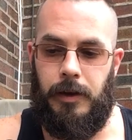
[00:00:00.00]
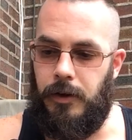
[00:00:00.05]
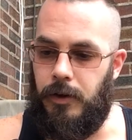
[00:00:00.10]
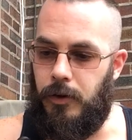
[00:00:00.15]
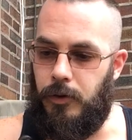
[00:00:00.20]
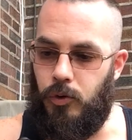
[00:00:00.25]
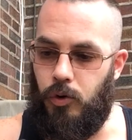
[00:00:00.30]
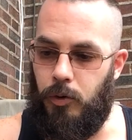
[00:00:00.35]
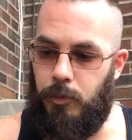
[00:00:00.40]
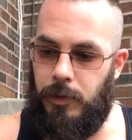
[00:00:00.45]

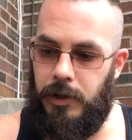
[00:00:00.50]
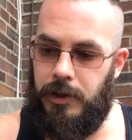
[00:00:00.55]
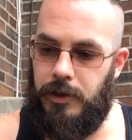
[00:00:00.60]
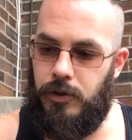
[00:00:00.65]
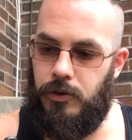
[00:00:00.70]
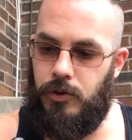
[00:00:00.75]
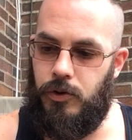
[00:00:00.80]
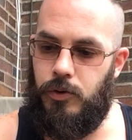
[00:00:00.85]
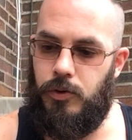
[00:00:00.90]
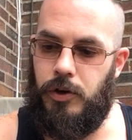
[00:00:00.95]
Normally
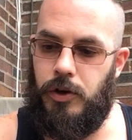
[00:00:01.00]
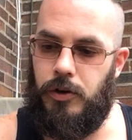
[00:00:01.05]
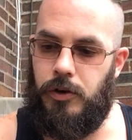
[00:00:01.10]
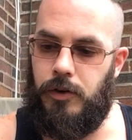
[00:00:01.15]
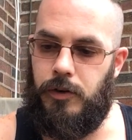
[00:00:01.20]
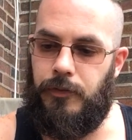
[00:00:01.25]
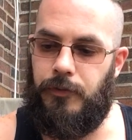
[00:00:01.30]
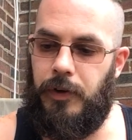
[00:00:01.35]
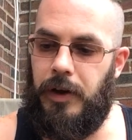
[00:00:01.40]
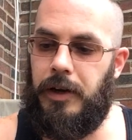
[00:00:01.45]
you do
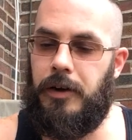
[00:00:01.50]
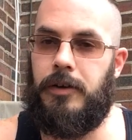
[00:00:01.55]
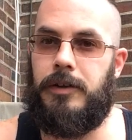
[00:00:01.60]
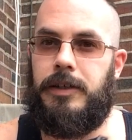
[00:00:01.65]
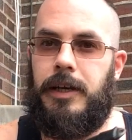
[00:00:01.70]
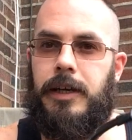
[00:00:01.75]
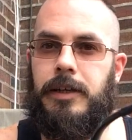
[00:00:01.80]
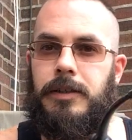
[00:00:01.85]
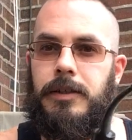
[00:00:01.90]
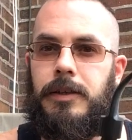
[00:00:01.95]
your finger
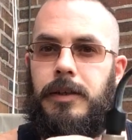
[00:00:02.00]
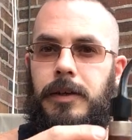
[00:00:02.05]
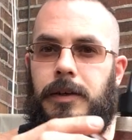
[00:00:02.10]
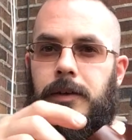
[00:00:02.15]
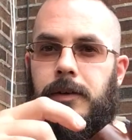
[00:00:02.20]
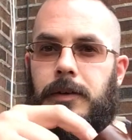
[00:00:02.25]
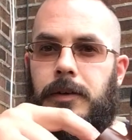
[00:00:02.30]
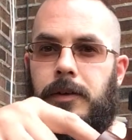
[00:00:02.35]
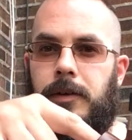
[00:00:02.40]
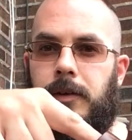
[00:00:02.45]
test.
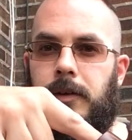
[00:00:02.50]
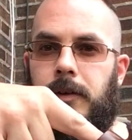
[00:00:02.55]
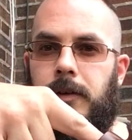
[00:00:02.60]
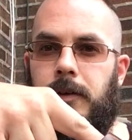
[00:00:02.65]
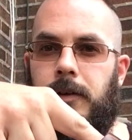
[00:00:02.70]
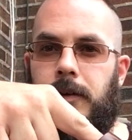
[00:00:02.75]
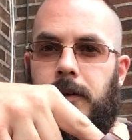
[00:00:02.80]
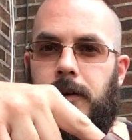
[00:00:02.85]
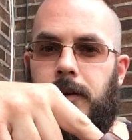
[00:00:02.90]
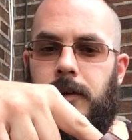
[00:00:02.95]

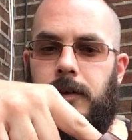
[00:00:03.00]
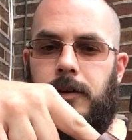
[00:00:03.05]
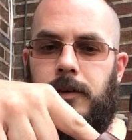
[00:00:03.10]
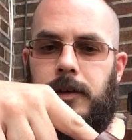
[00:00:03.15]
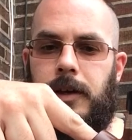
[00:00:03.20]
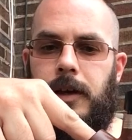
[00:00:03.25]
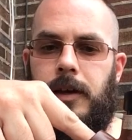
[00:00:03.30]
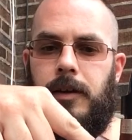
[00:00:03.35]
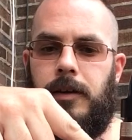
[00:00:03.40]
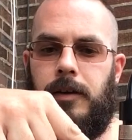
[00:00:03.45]

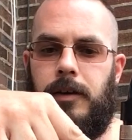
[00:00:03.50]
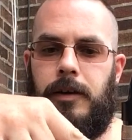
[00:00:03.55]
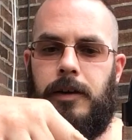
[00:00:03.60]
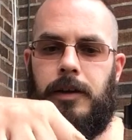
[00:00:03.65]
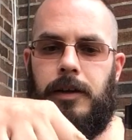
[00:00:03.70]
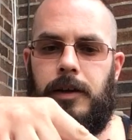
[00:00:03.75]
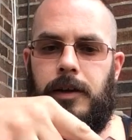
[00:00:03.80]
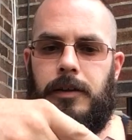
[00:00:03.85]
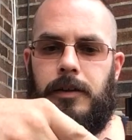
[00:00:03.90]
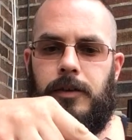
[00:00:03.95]
Okay, I
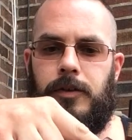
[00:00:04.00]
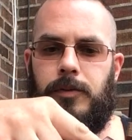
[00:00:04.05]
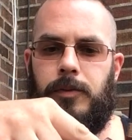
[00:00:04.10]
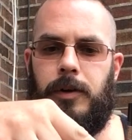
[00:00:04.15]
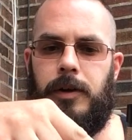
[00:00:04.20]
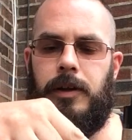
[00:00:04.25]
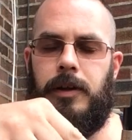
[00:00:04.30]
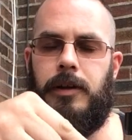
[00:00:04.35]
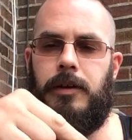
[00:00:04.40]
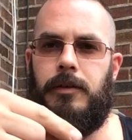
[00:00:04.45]
can get this
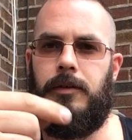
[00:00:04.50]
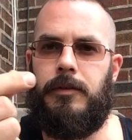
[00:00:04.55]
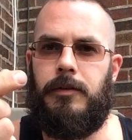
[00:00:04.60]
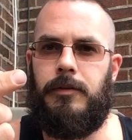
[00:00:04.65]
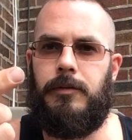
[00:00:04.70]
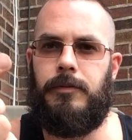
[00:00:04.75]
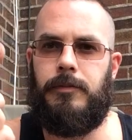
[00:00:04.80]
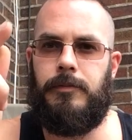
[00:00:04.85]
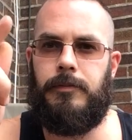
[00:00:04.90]
one in.